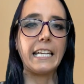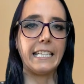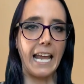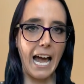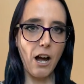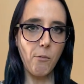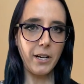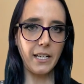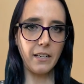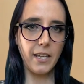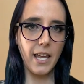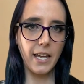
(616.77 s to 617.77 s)
Now we need
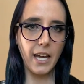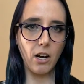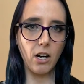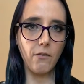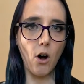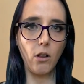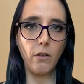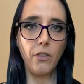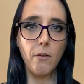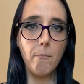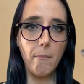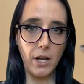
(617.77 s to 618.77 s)
to take care of all of
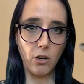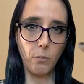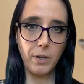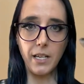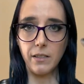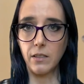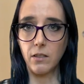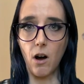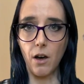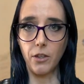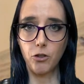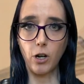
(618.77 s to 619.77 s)
the metal pieces
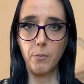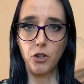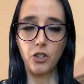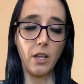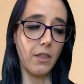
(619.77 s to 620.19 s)
on this trebuchet.